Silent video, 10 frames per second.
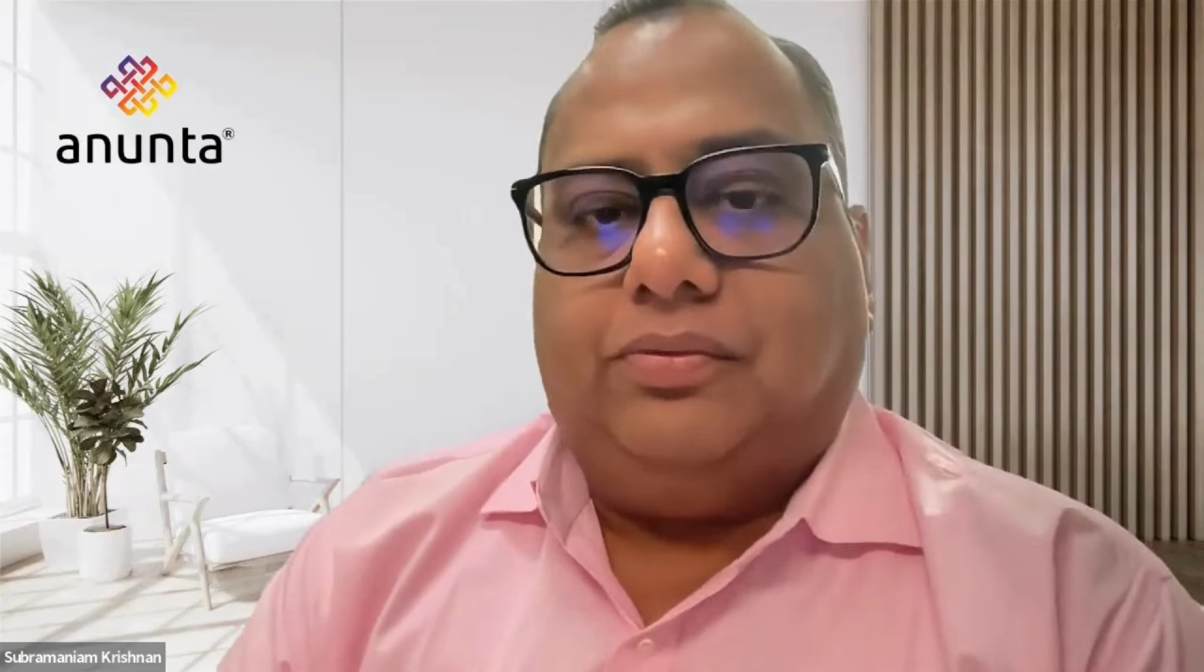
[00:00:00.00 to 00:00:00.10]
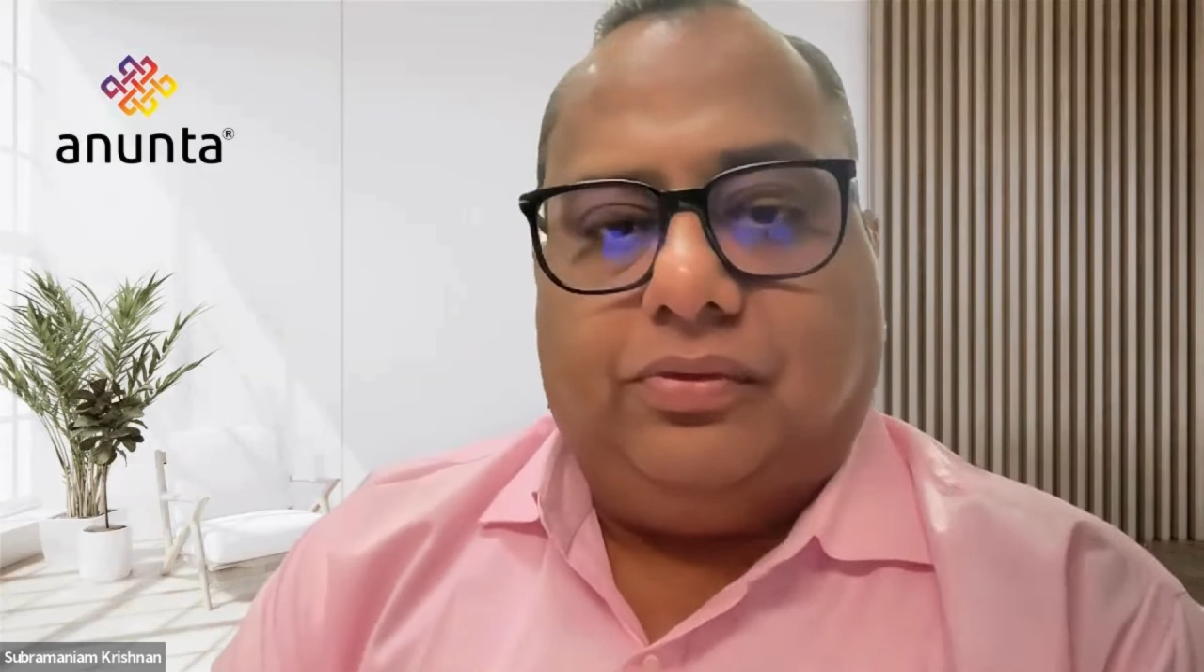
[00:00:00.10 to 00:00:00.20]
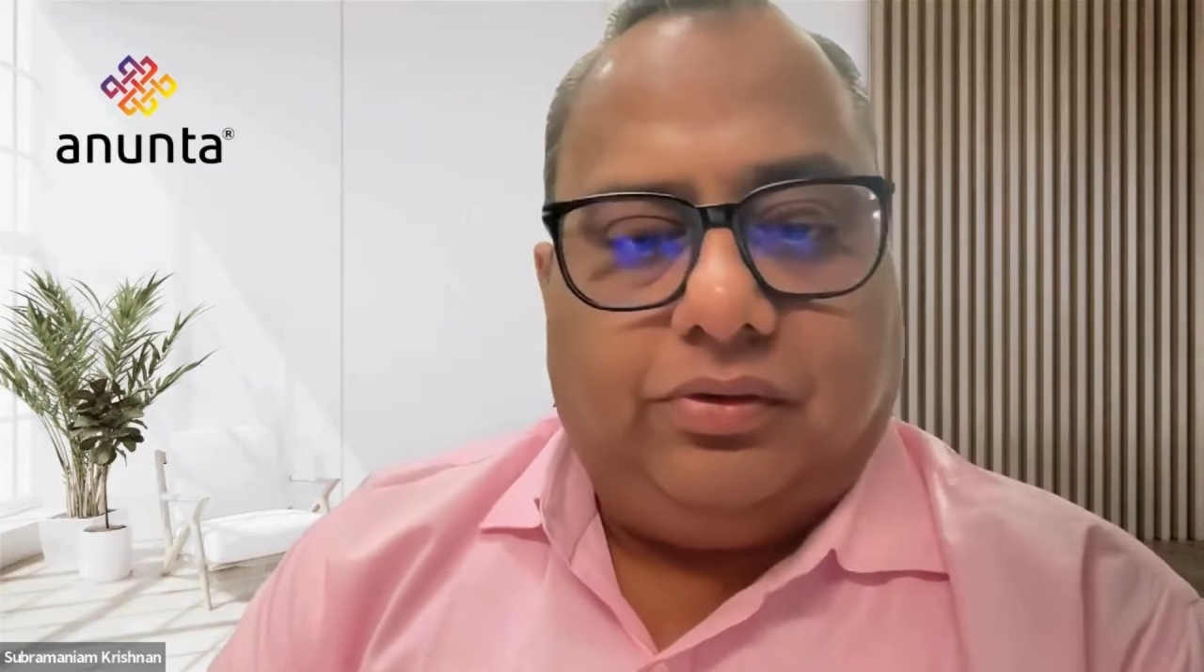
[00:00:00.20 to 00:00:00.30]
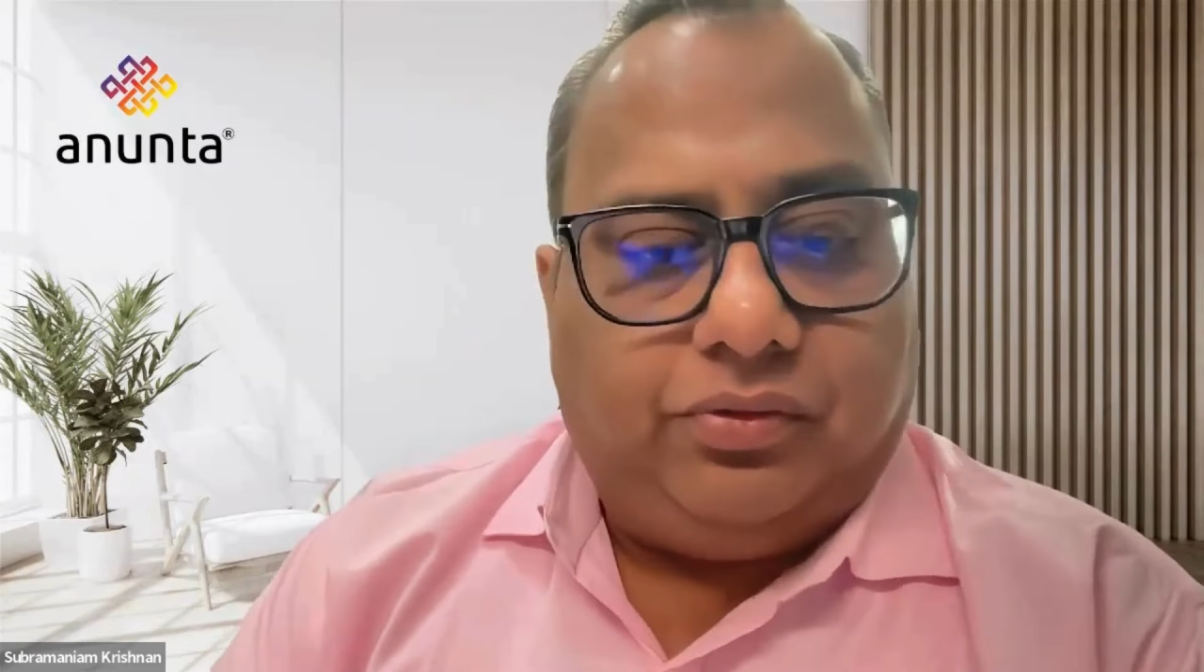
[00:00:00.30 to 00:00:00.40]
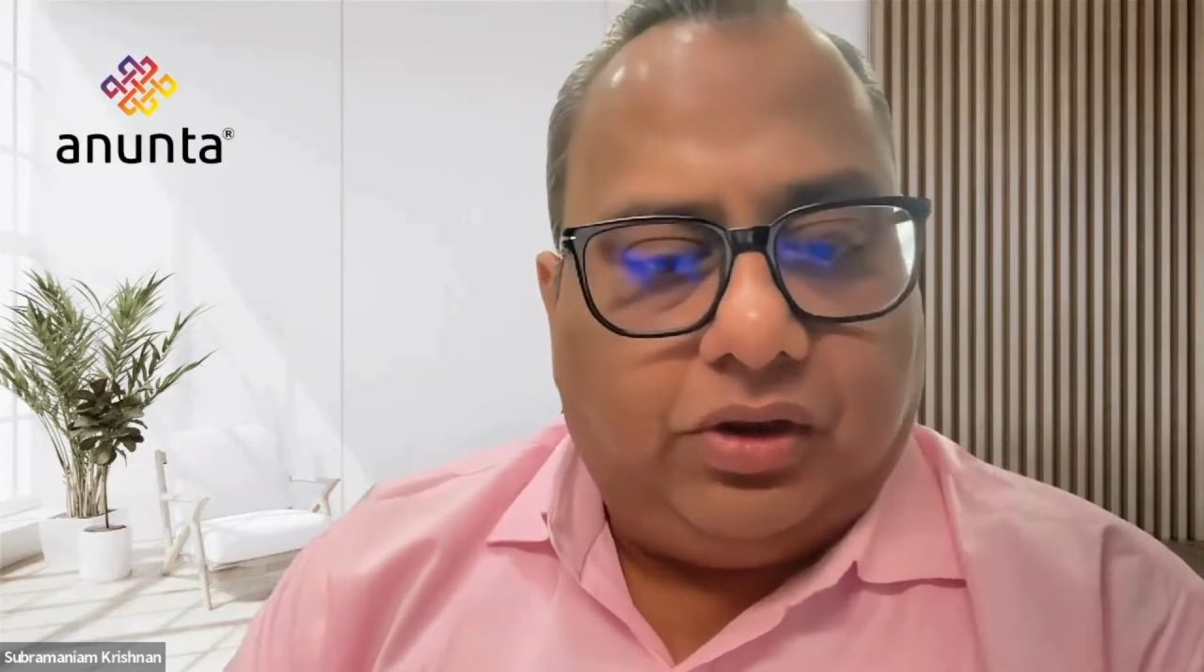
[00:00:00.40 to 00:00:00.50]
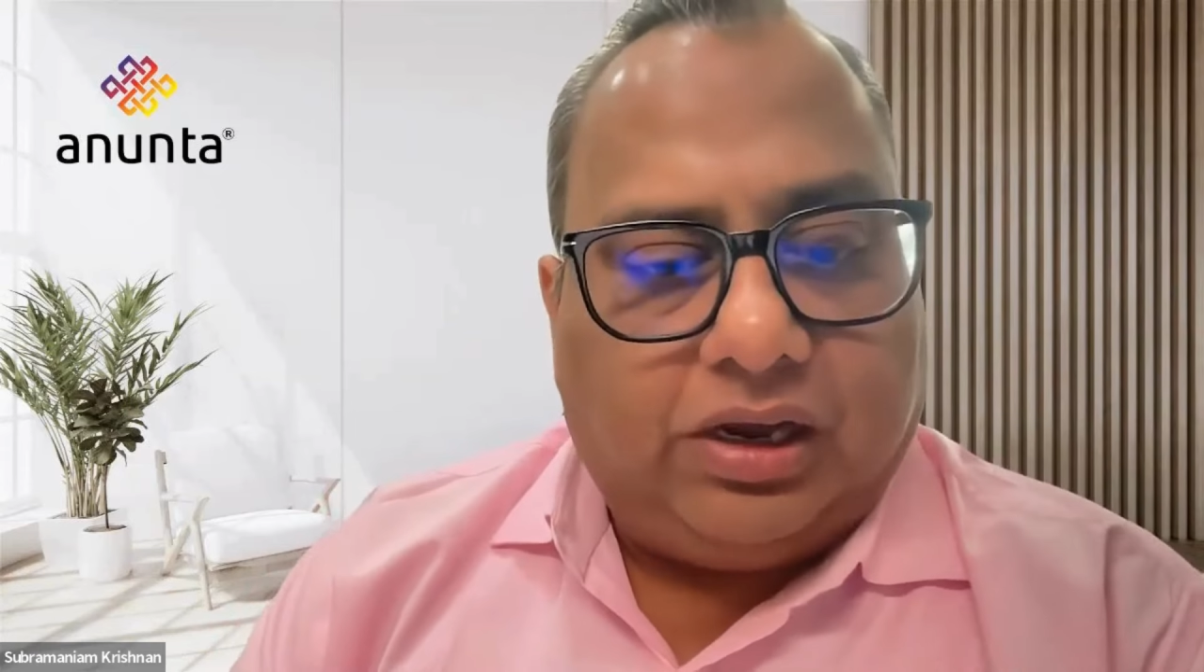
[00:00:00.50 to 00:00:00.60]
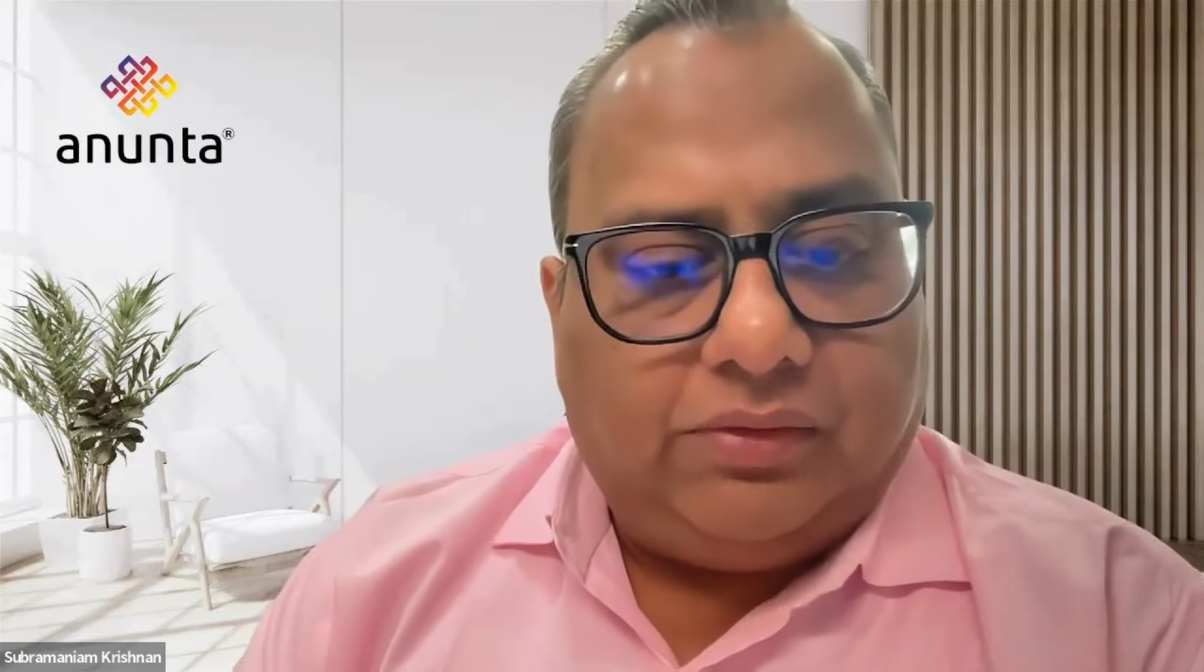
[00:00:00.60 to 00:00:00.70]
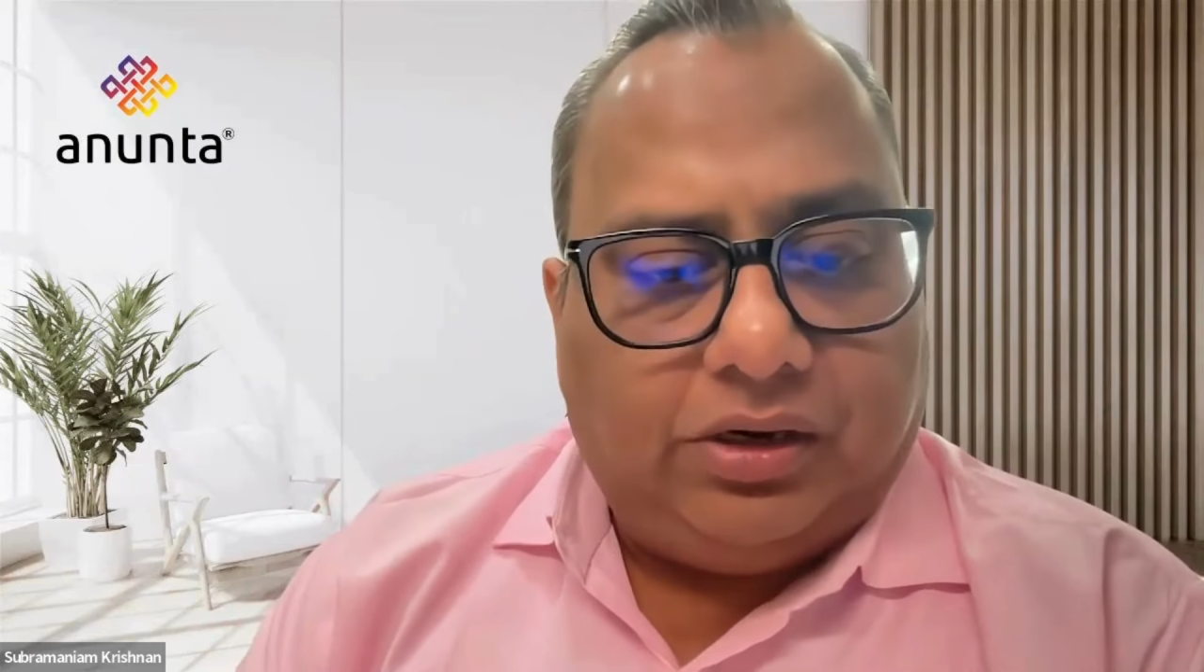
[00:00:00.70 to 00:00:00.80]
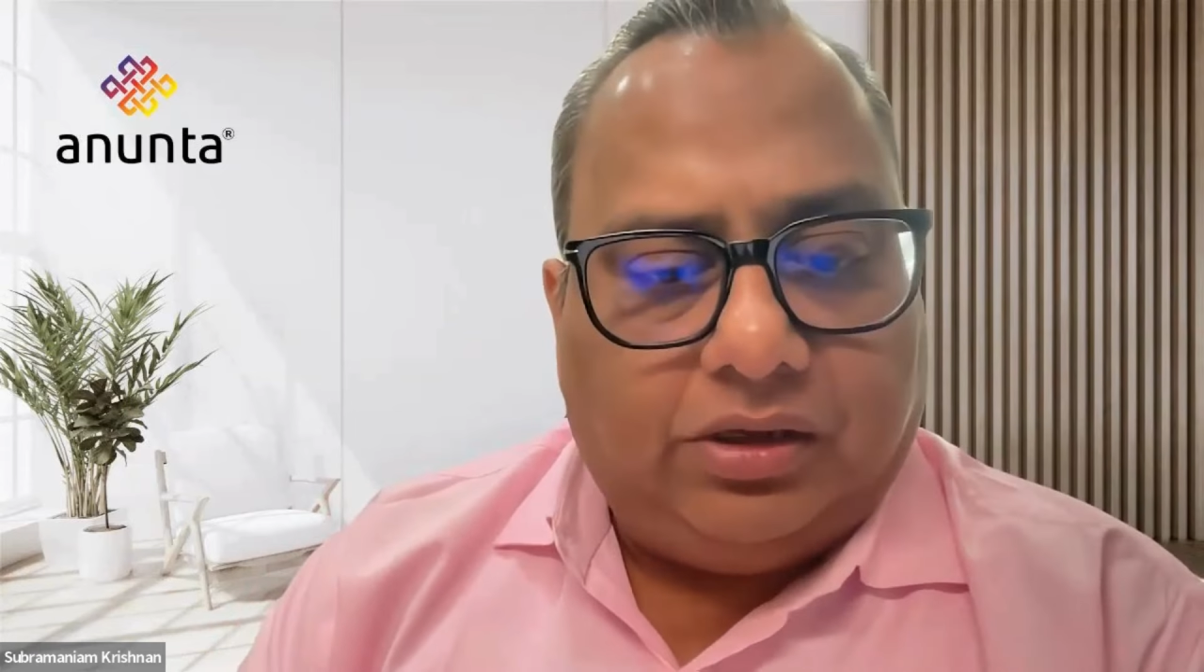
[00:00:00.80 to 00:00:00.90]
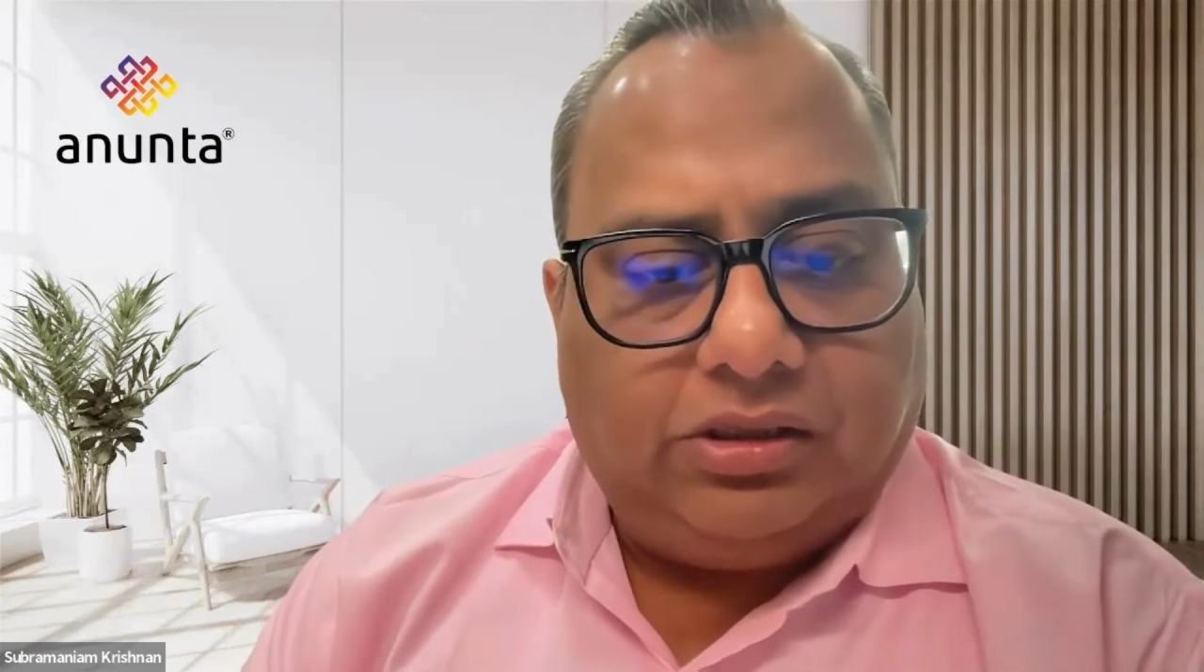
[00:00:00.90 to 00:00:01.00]
If you
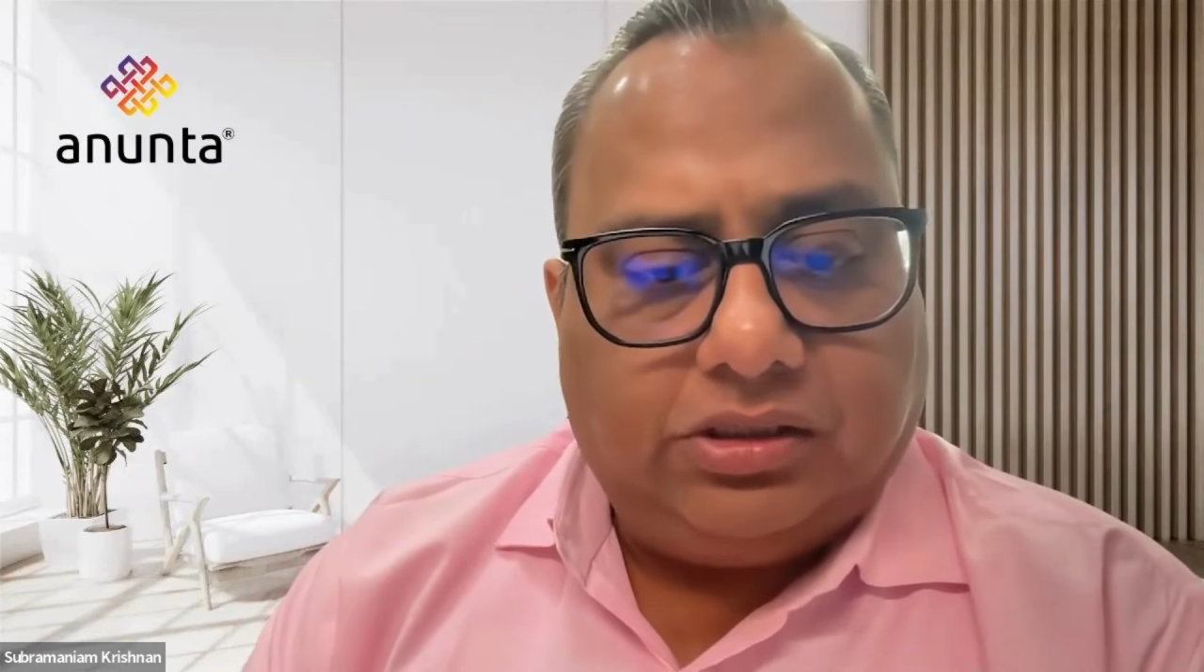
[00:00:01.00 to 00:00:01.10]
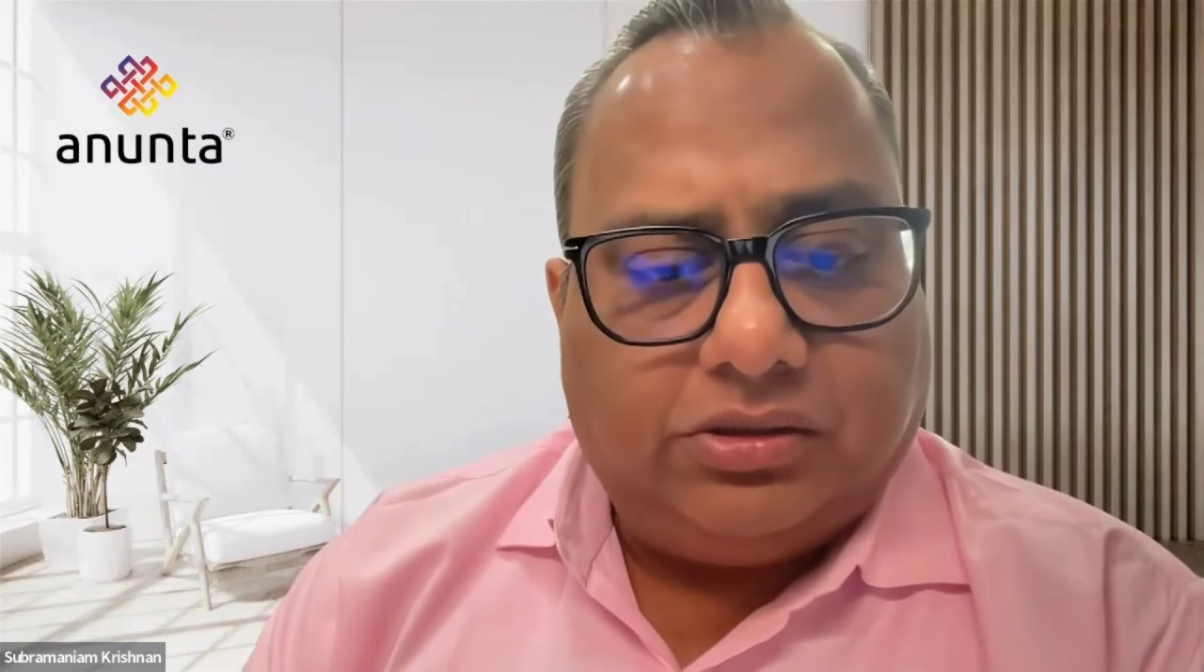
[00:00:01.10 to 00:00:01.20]
have anything,